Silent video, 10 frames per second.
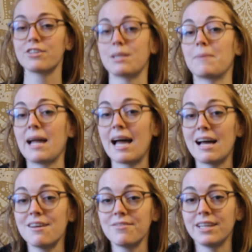tip I
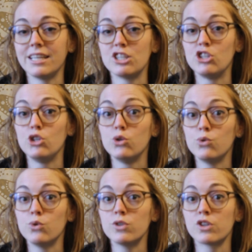have is
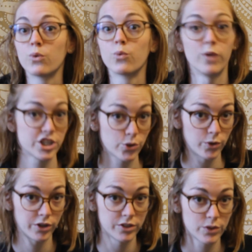use
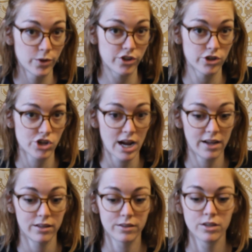rituals with your
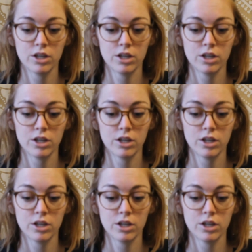child.